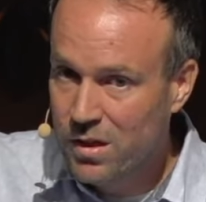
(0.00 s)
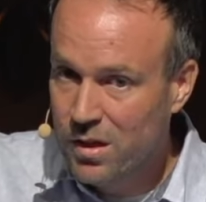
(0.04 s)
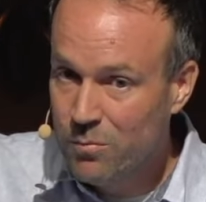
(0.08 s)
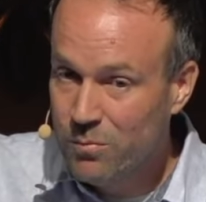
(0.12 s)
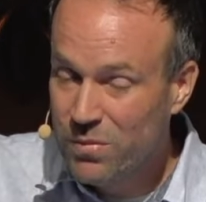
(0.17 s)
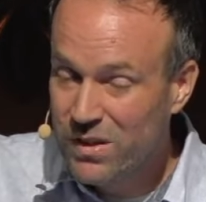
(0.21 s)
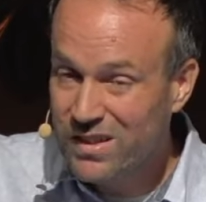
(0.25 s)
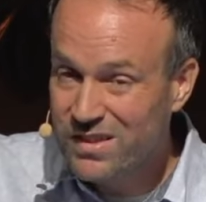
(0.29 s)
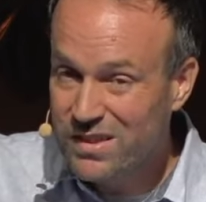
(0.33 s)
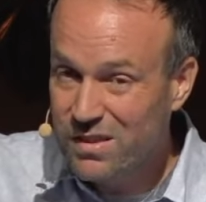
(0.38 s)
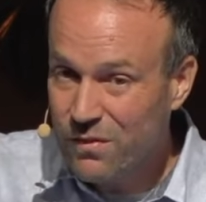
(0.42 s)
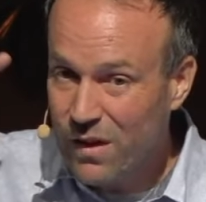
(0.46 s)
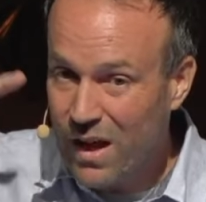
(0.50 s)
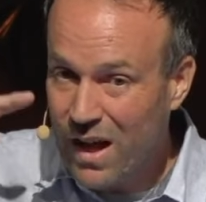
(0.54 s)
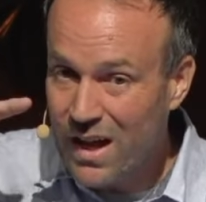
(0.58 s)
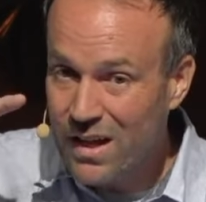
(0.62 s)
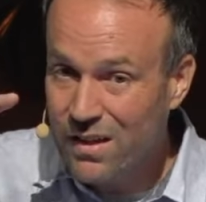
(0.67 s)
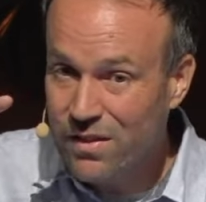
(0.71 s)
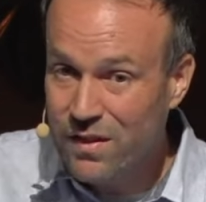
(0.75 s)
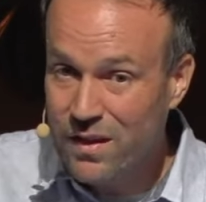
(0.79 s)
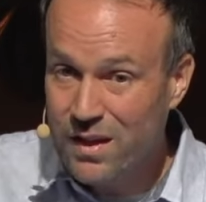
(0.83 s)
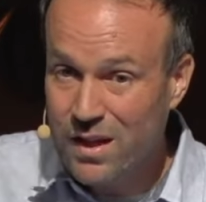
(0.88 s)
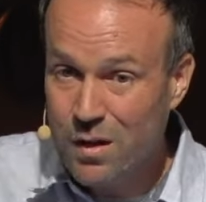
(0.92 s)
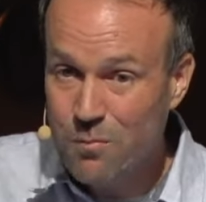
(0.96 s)
Because if I
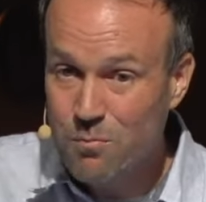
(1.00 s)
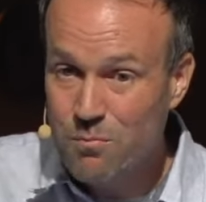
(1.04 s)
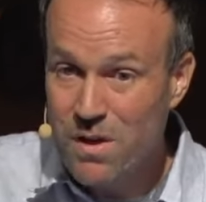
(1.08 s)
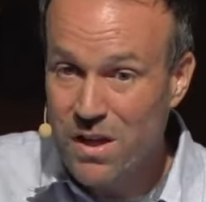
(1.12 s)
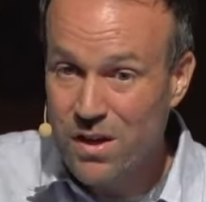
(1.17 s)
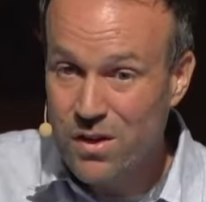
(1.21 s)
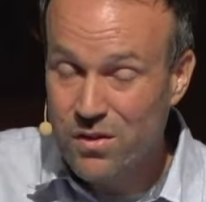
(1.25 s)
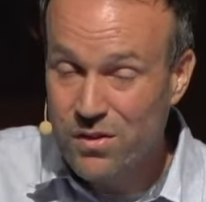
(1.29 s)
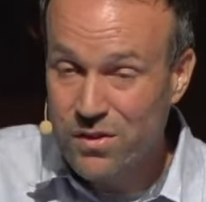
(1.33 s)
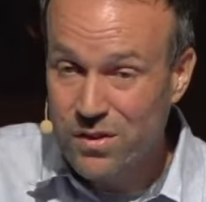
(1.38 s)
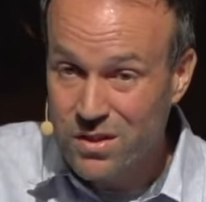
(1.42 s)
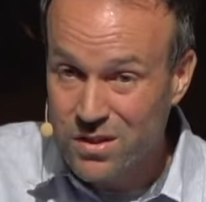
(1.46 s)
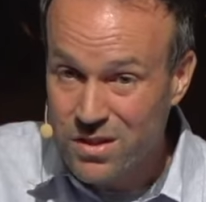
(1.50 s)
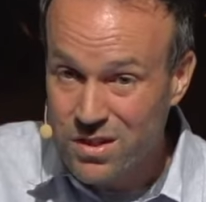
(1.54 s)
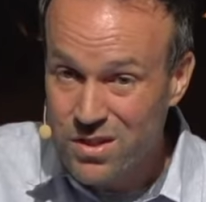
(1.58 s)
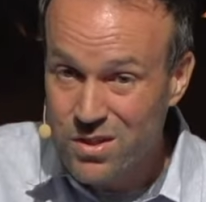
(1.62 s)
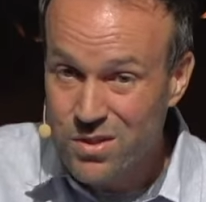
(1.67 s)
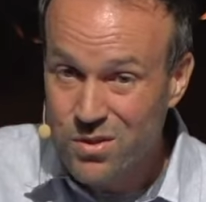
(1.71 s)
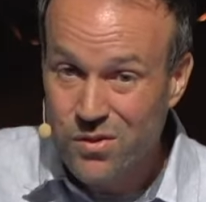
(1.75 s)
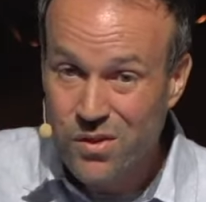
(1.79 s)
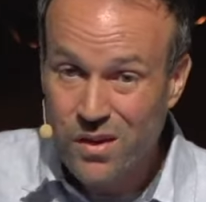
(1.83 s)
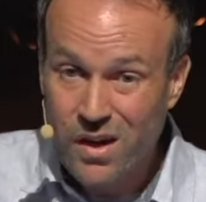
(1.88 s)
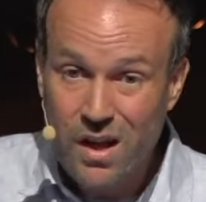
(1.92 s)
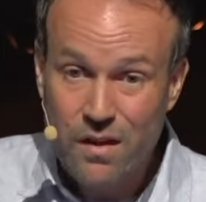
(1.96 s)
think I'm better than
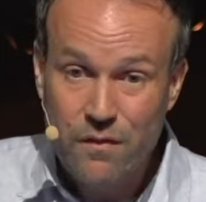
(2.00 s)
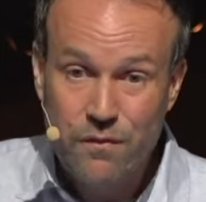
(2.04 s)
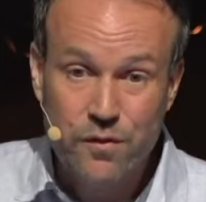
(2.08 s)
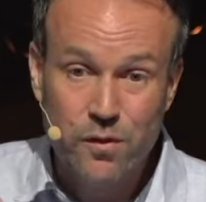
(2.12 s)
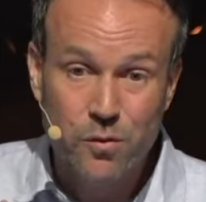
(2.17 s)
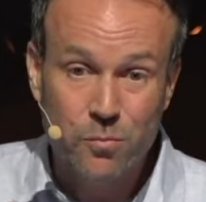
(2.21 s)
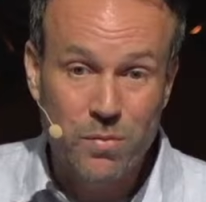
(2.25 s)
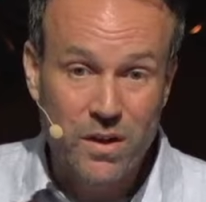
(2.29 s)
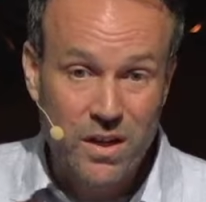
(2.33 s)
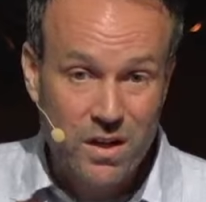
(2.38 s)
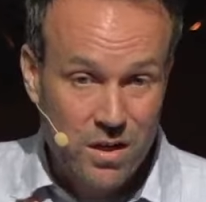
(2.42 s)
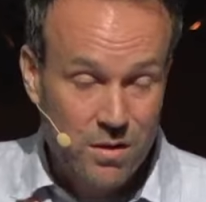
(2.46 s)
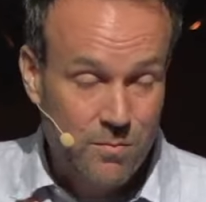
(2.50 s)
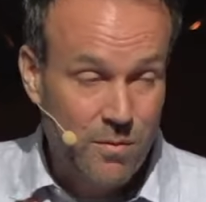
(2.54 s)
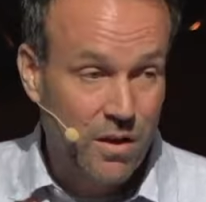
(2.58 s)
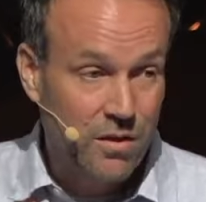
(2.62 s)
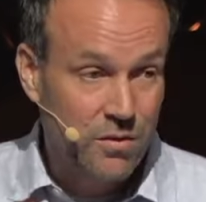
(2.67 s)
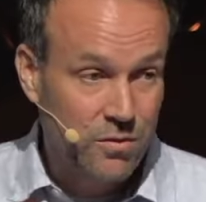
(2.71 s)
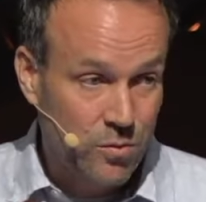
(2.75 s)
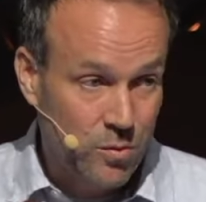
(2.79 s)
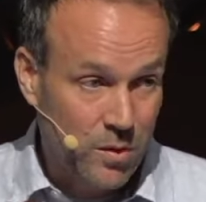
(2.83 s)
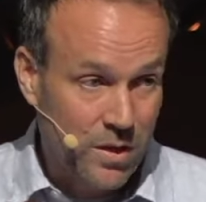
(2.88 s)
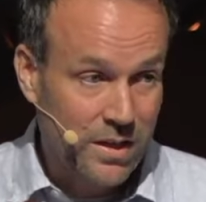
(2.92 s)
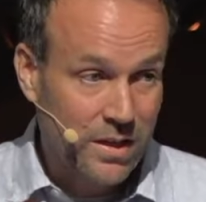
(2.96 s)
you, then I feel better about
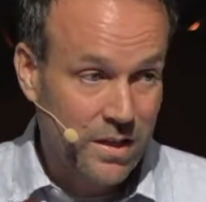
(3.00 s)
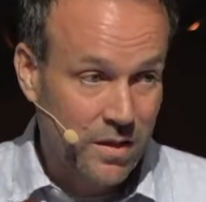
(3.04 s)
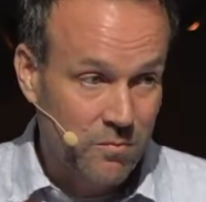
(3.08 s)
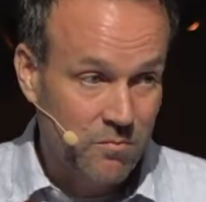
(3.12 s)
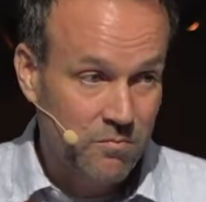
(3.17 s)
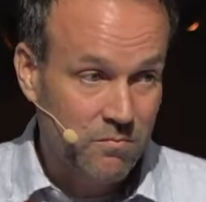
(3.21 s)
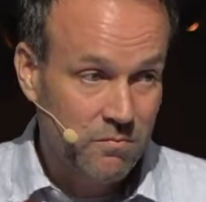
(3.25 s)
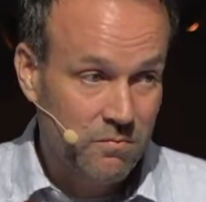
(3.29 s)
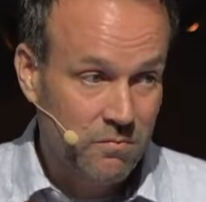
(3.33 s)
who I am.